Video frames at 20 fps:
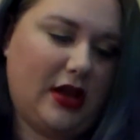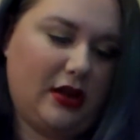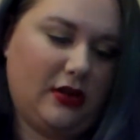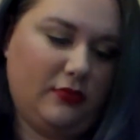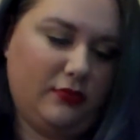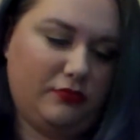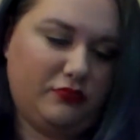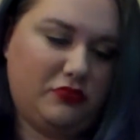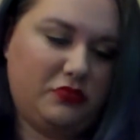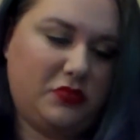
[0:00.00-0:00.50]
I
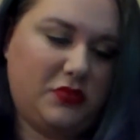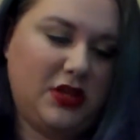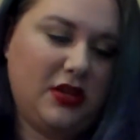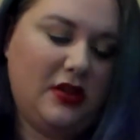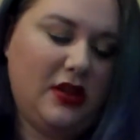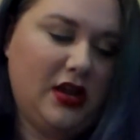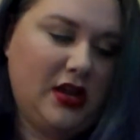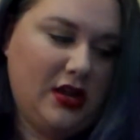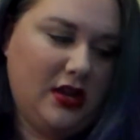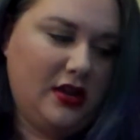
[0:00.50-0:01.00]
don't,
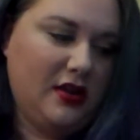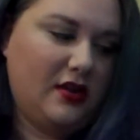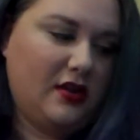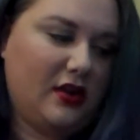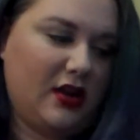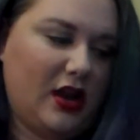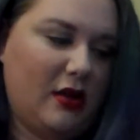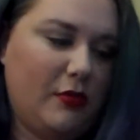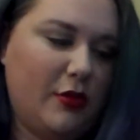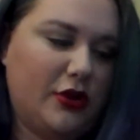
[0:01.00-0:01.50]

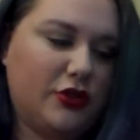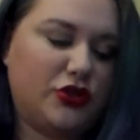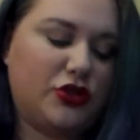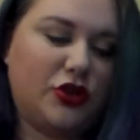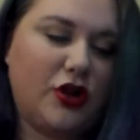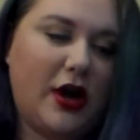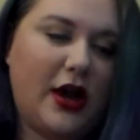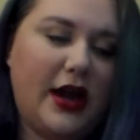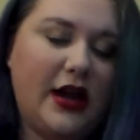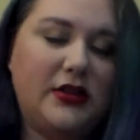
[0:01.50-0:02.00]
I'm gonna
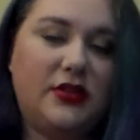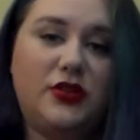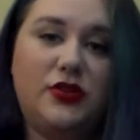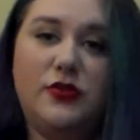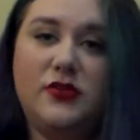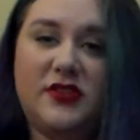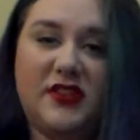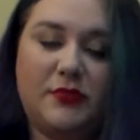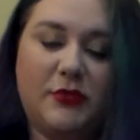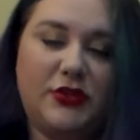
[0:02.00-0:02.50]
try to
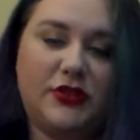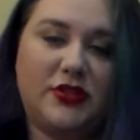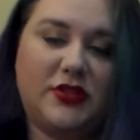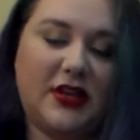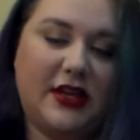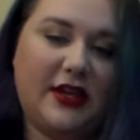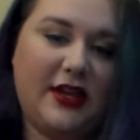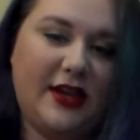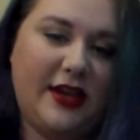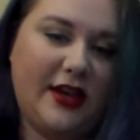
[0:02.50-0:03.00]
use as much
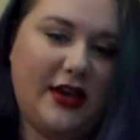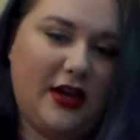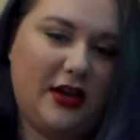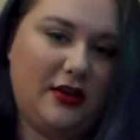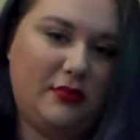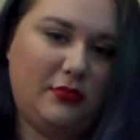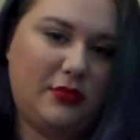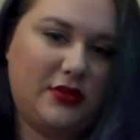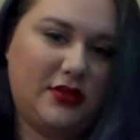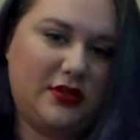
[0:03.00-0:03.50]
as I
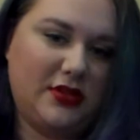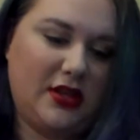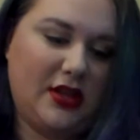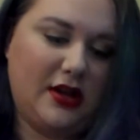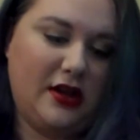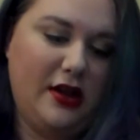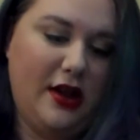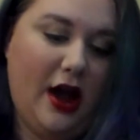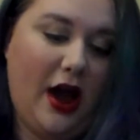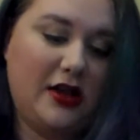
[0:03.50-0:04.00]
can
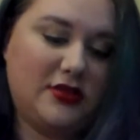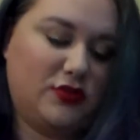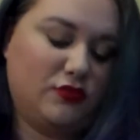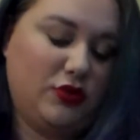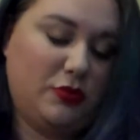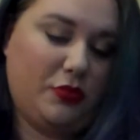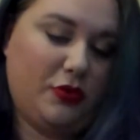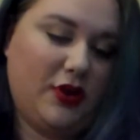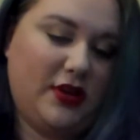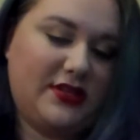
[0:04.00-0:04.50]
and not
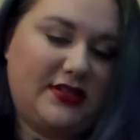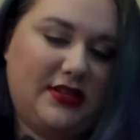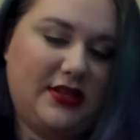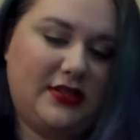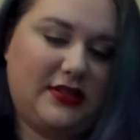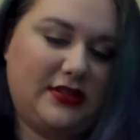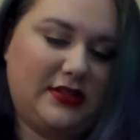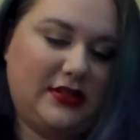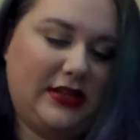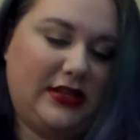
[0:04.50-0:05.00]
repress
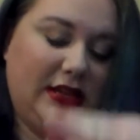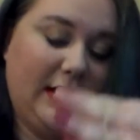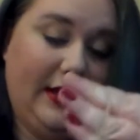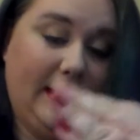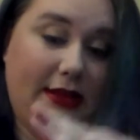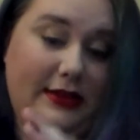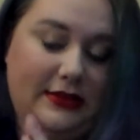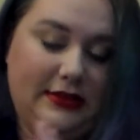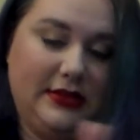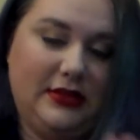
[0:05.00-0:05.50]
it
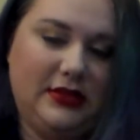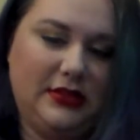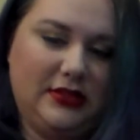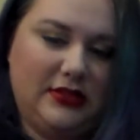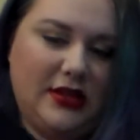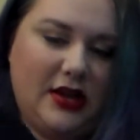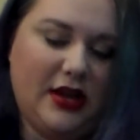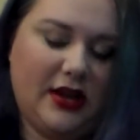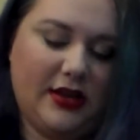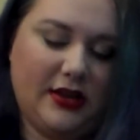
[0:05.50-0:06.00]
again
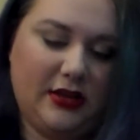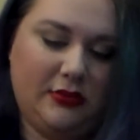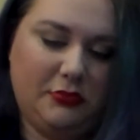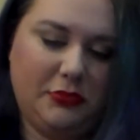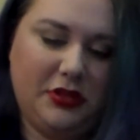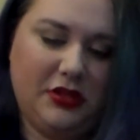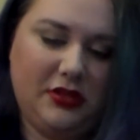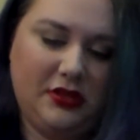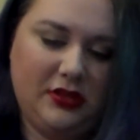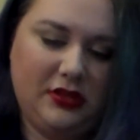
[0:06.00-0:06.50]
this
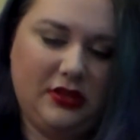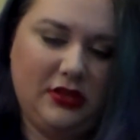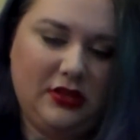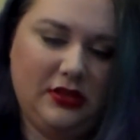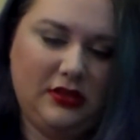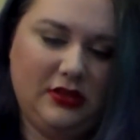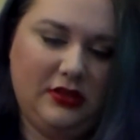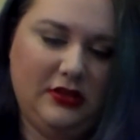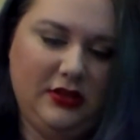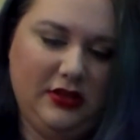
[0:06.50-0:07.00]
time
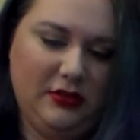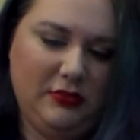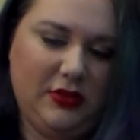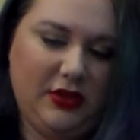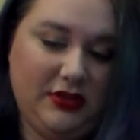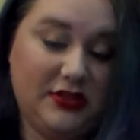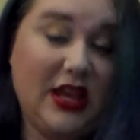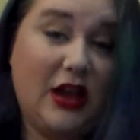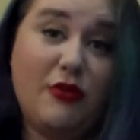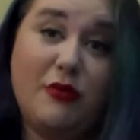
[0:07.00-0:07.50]

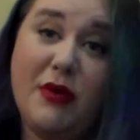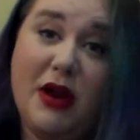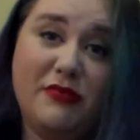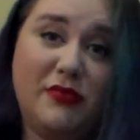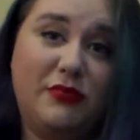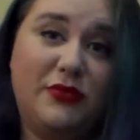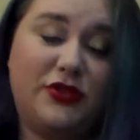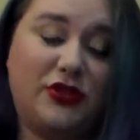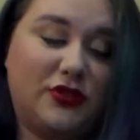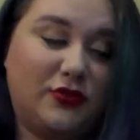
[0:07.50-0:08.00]
because I would
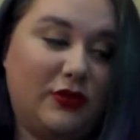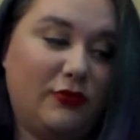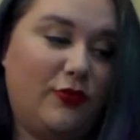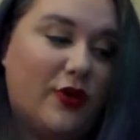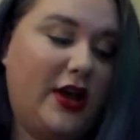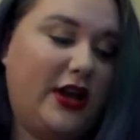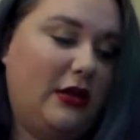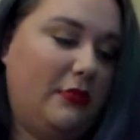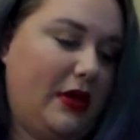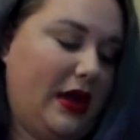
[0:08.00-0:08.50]
probably just
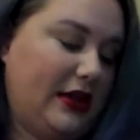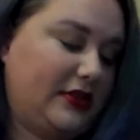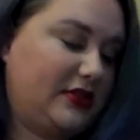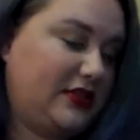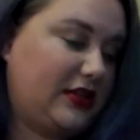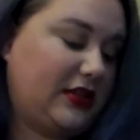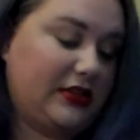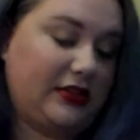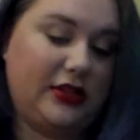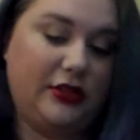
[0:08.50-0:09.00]
wind up
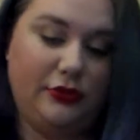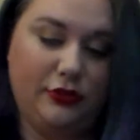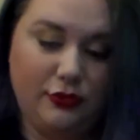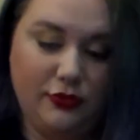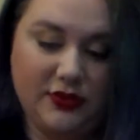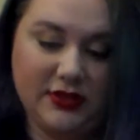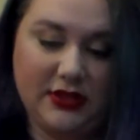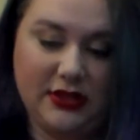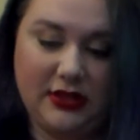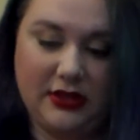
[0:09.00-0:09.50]
accidentally
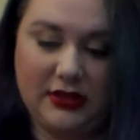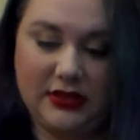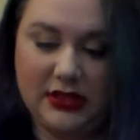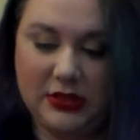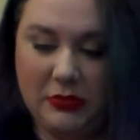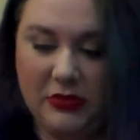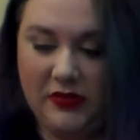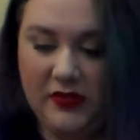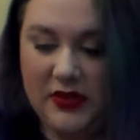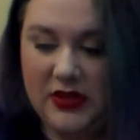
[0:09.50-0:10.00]
losing
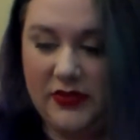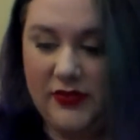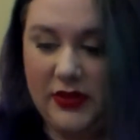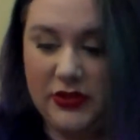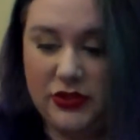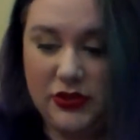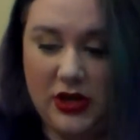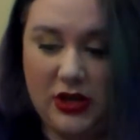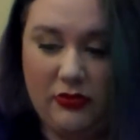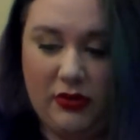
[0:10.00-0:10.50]
some of it if
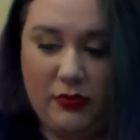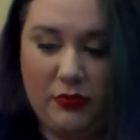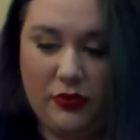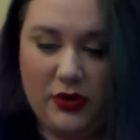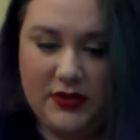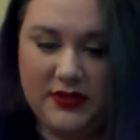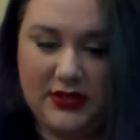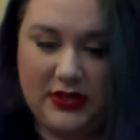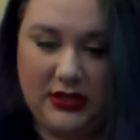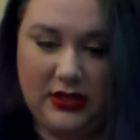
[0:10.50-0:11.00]
I try to
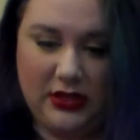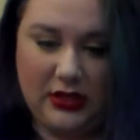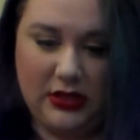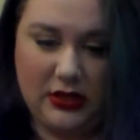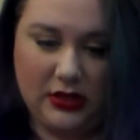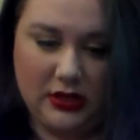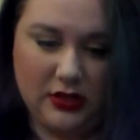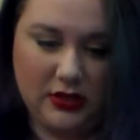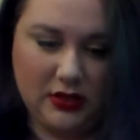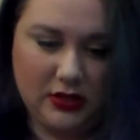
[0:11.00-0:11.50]
repress it
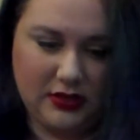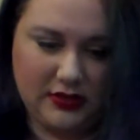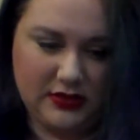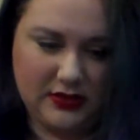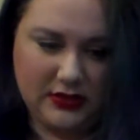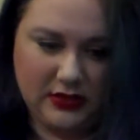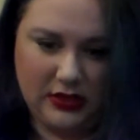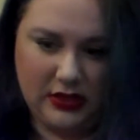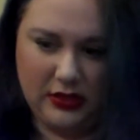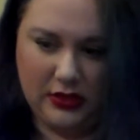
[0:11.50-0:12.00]
again.
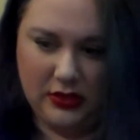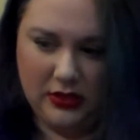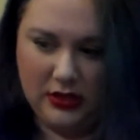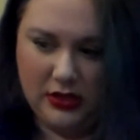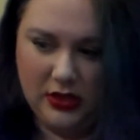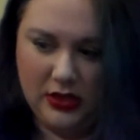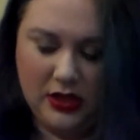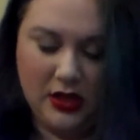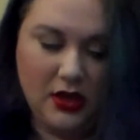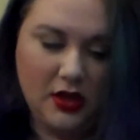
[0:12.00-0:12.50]
Let's see.
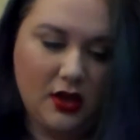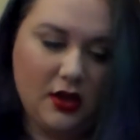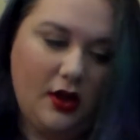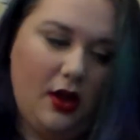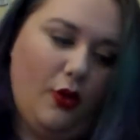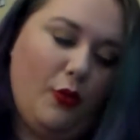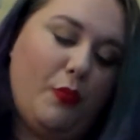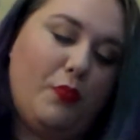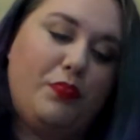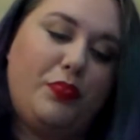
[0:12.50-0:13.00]

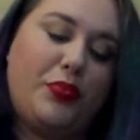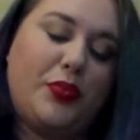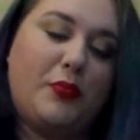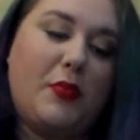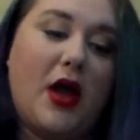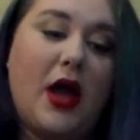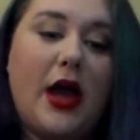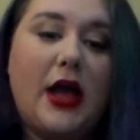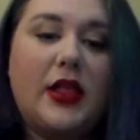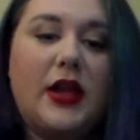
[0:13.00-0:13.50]
Oh,
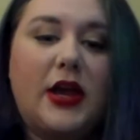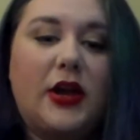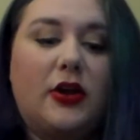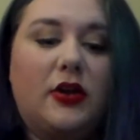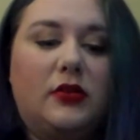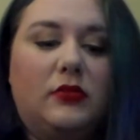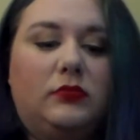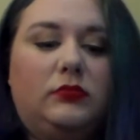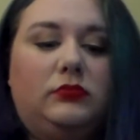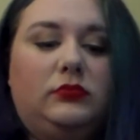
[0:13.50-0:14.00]
my
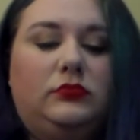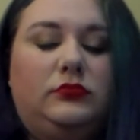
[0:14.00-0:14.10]
highlighter.